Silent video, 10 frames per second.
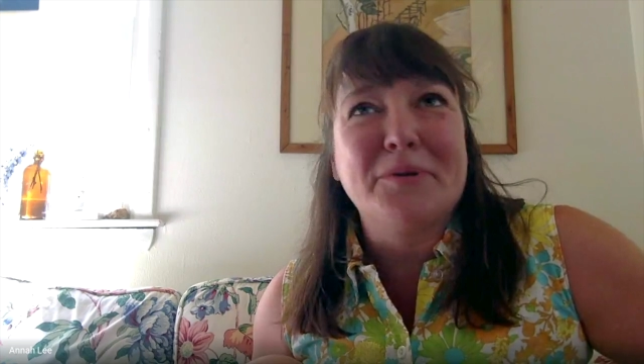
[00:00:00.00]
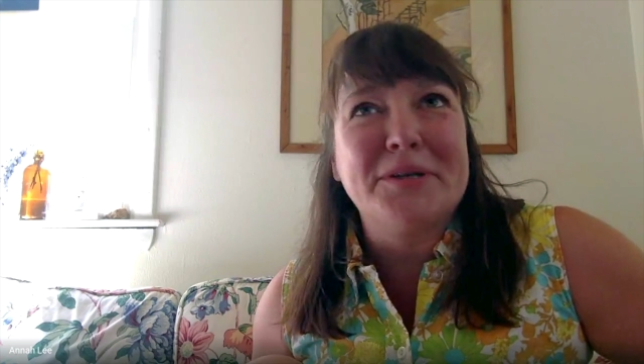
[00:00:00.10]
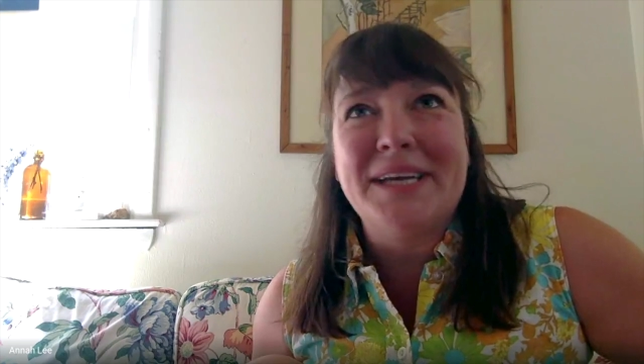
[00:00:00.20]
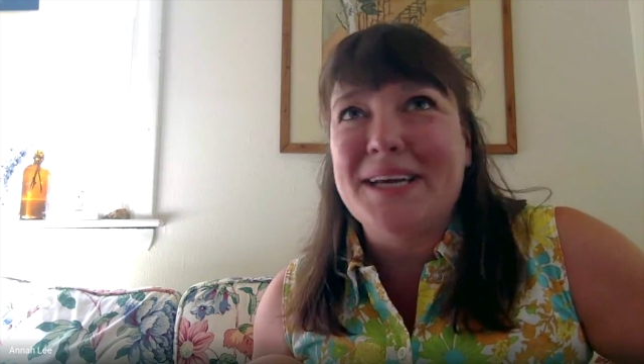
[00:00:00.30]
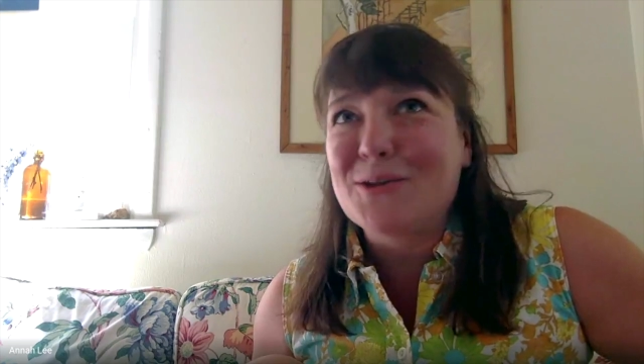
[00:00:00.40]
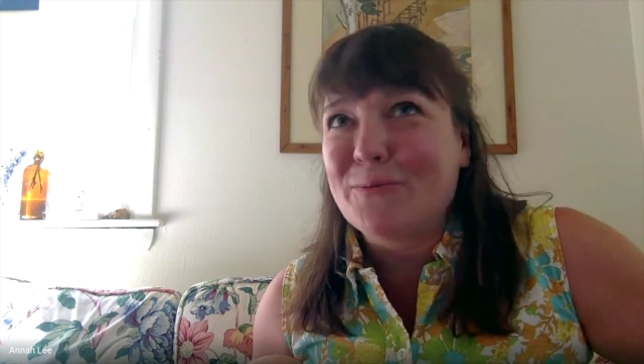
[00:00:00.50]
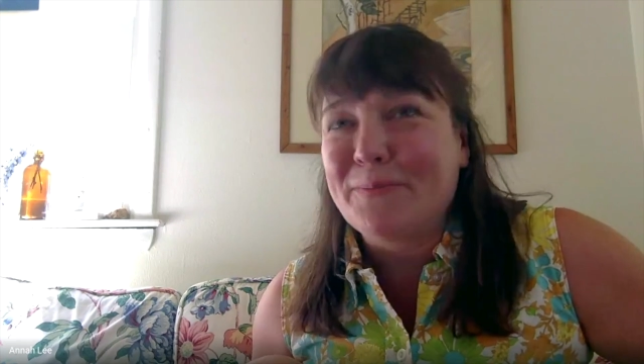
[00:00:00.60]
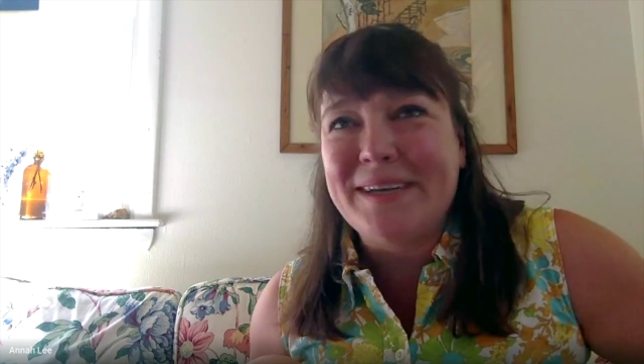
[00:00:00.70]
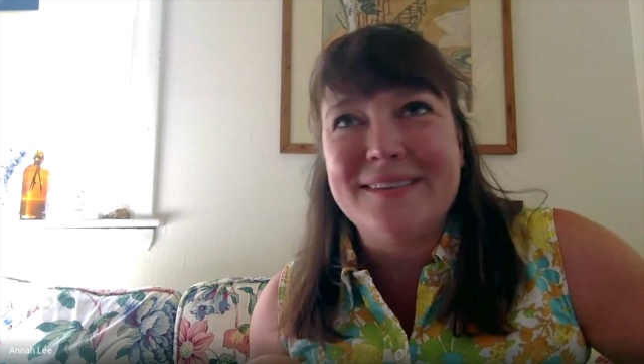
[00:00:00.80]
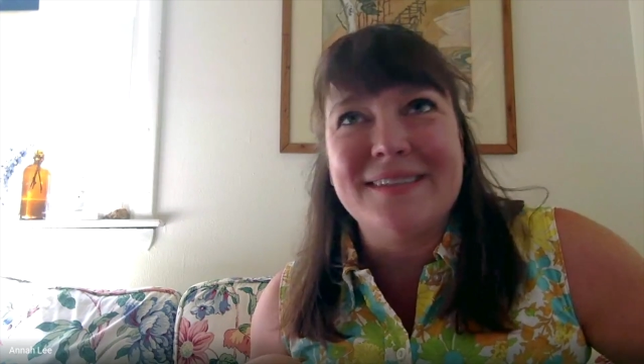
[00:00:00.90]
particular
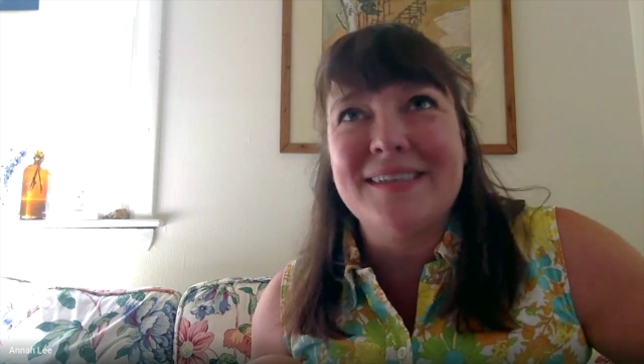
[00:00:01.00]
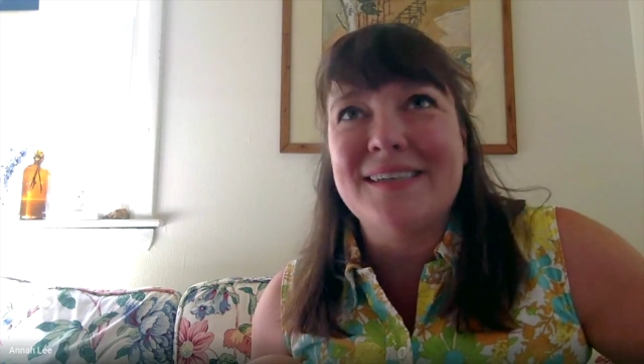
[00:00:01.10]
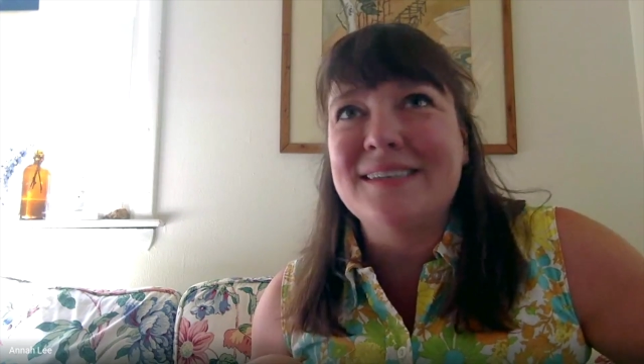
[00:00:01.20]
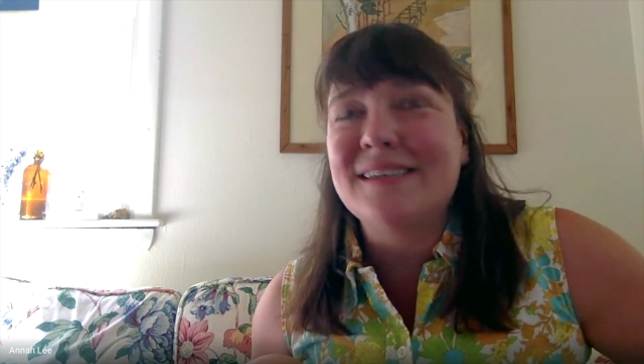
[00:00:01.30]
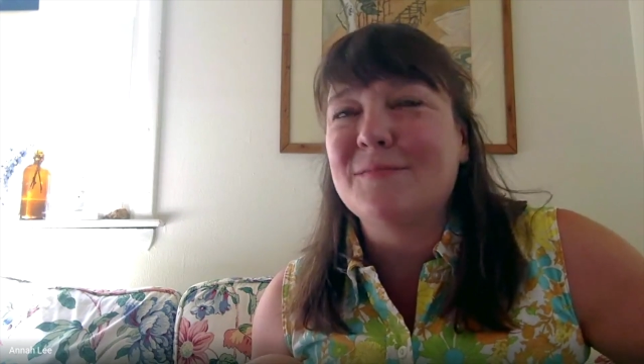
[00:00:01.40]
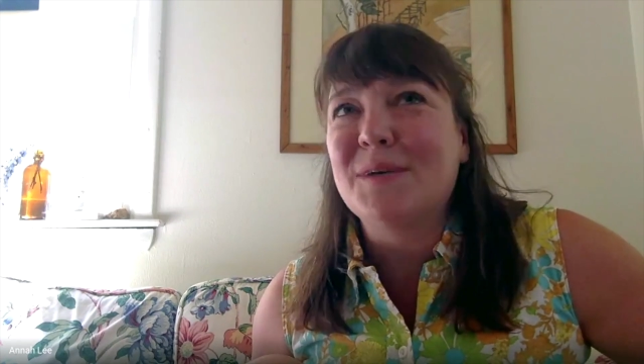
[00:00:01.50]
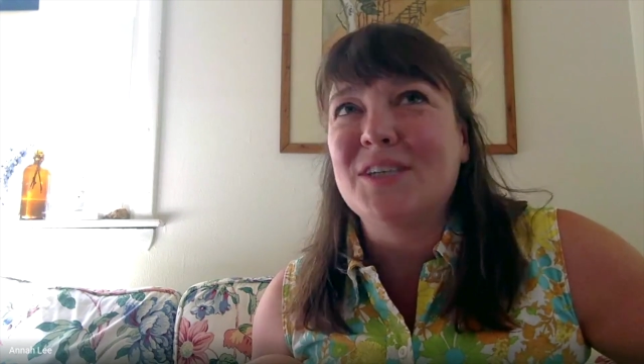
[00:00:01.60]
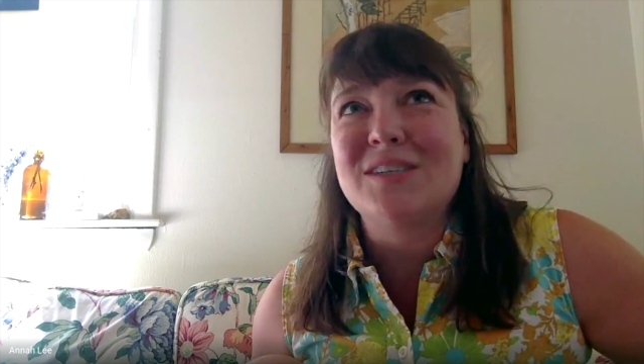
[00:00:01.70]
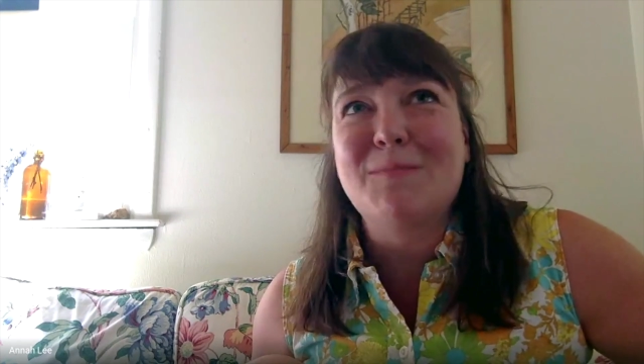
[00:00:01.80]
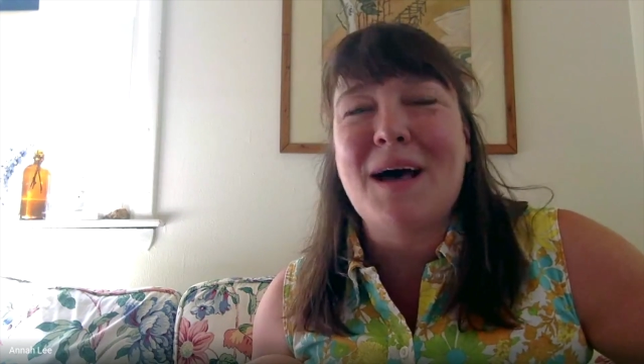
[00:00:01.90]
pieces as
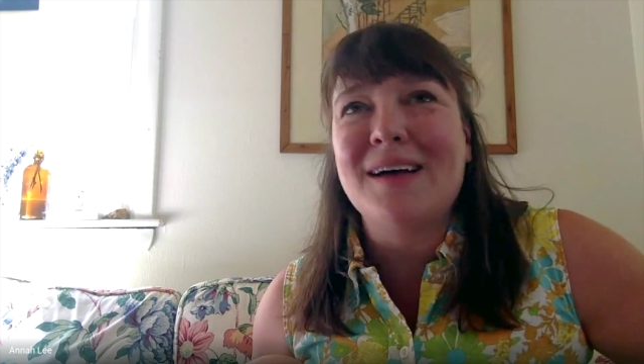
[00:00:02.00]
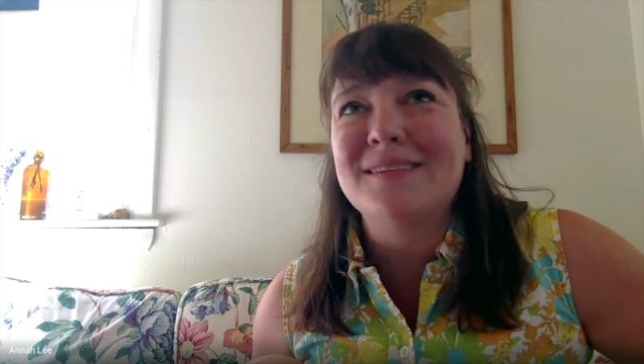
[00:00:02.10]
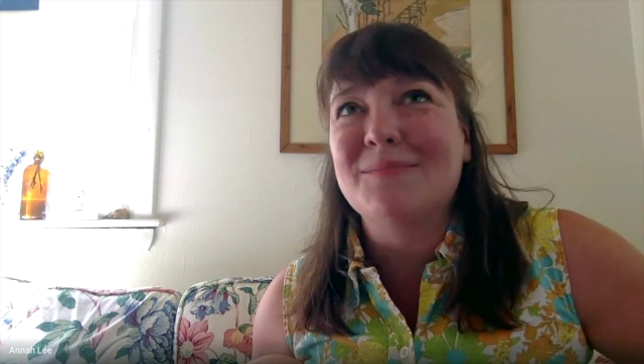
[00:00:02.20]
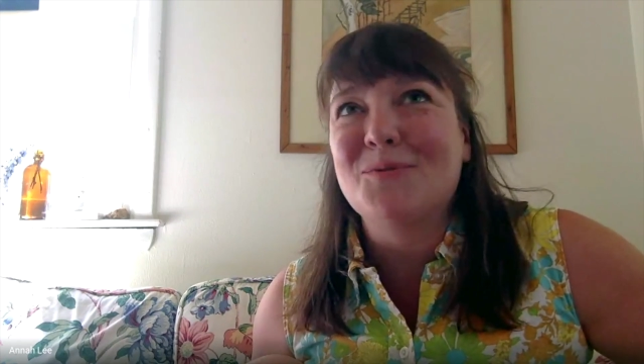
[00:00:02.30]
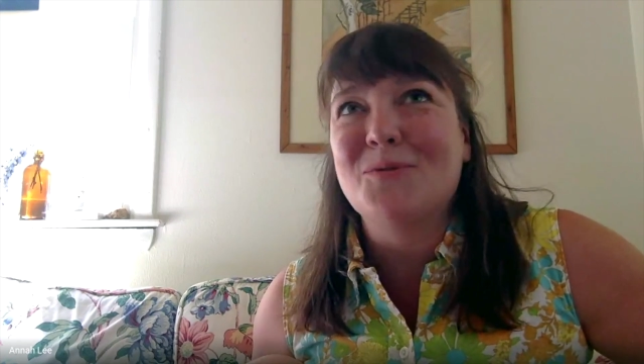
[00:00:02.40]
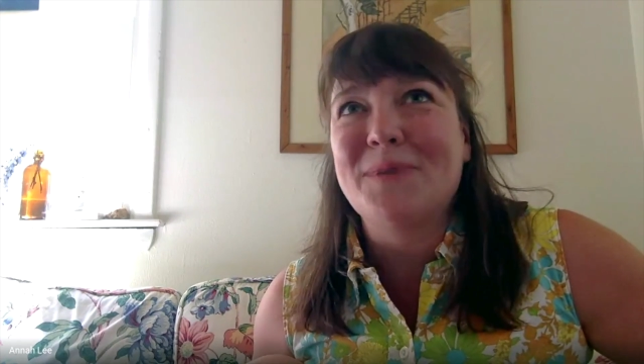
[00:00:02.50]
much as possible.